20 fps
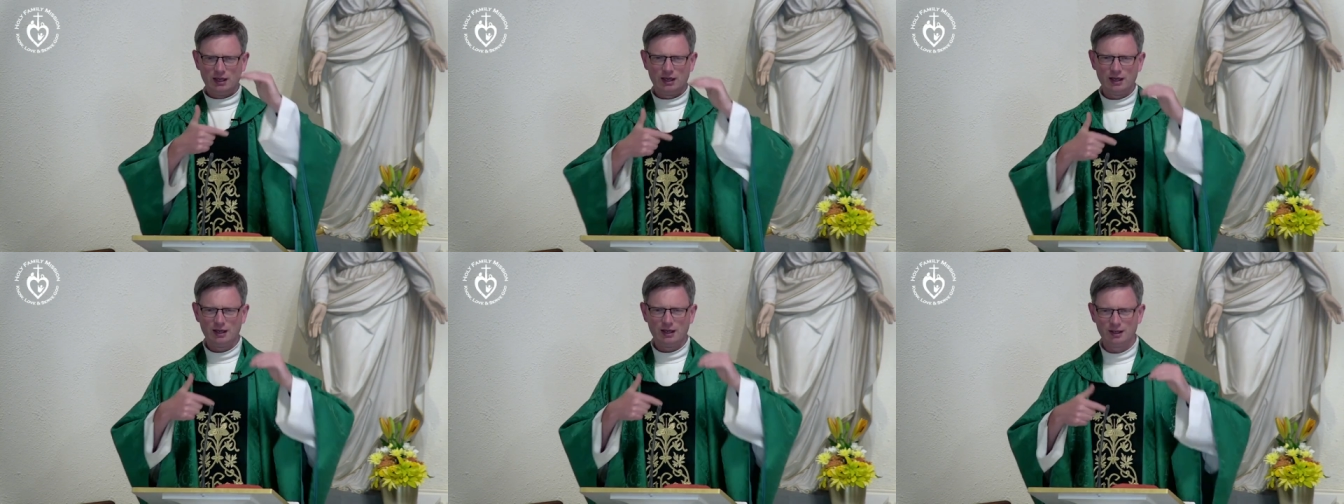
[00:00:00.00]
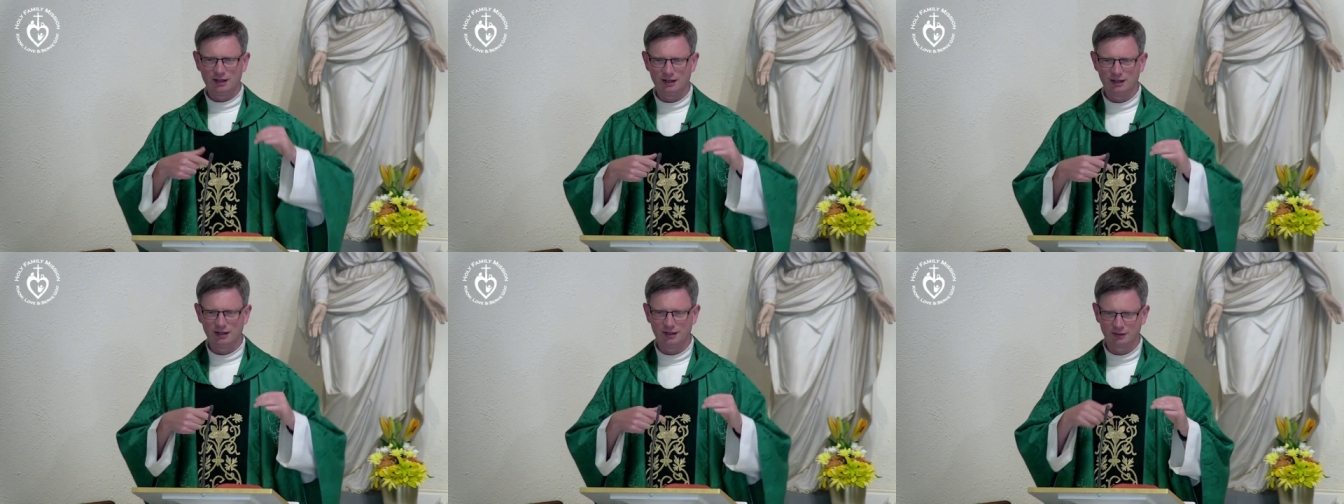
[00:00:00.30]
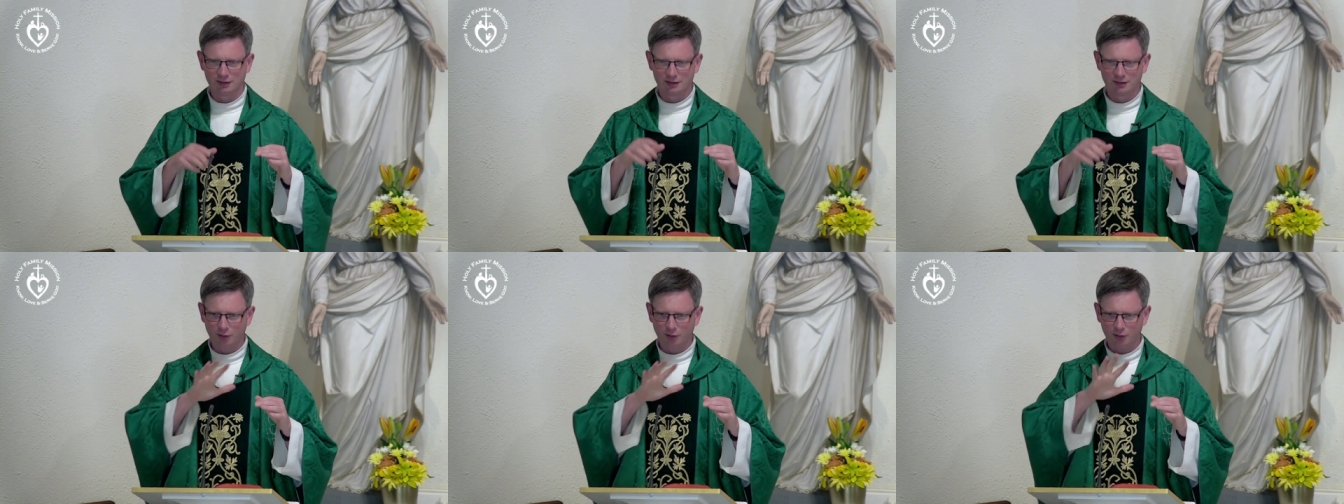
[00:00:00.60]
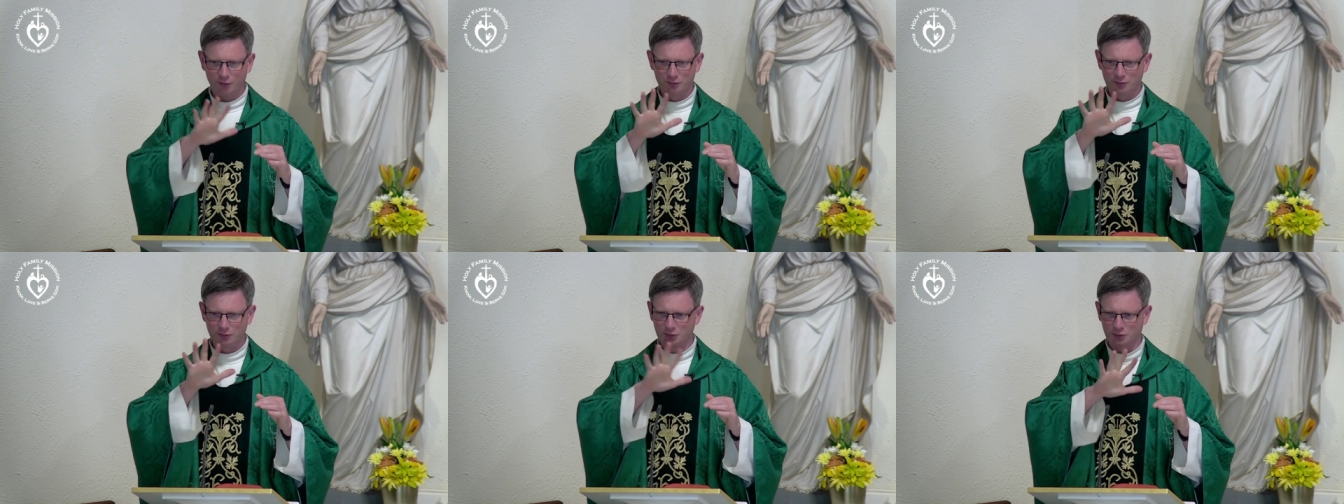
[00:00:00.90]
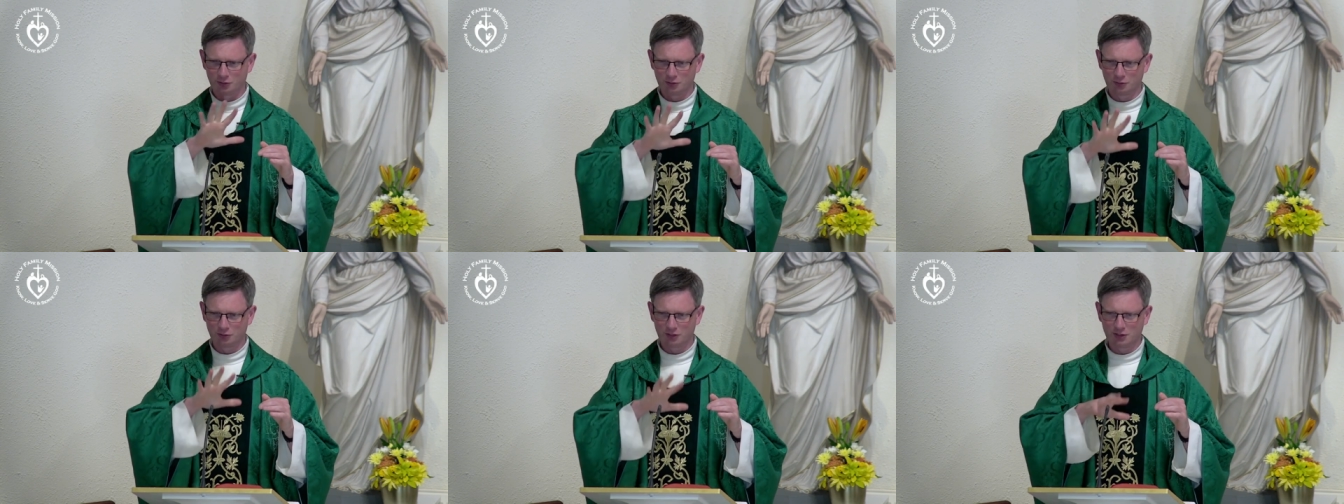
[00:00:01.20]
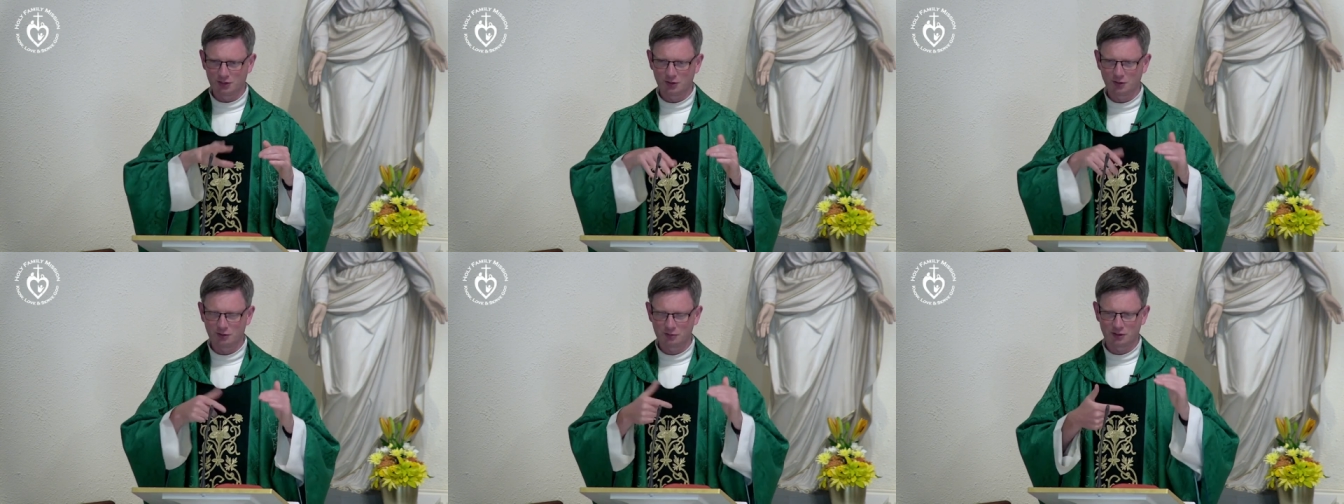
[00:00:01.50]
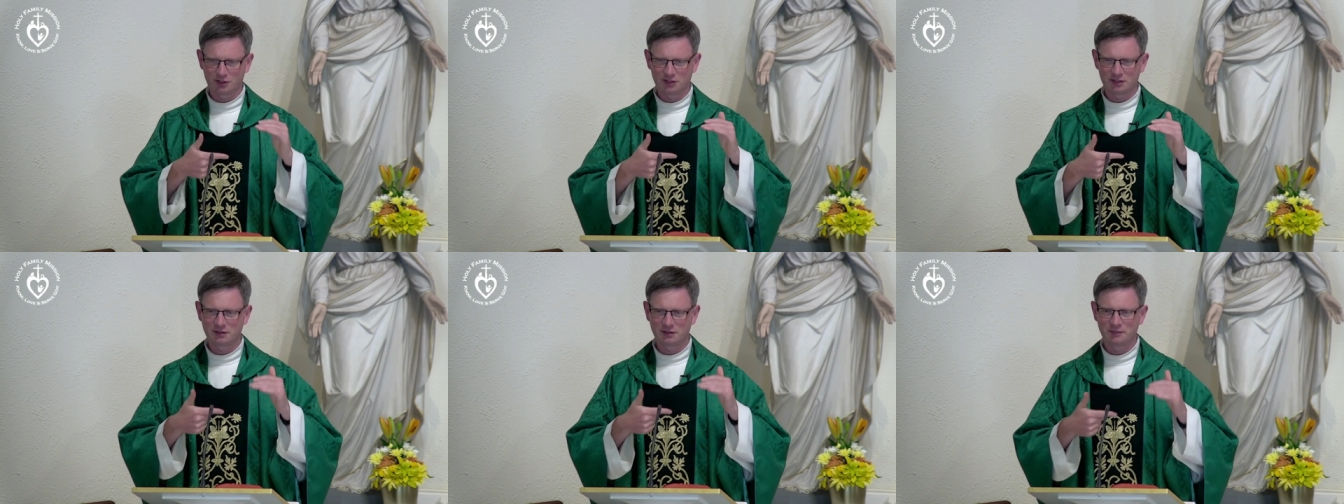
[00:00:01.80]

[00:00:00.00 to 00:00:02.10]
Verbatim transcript: uh, and a, an awful looking green cover on it.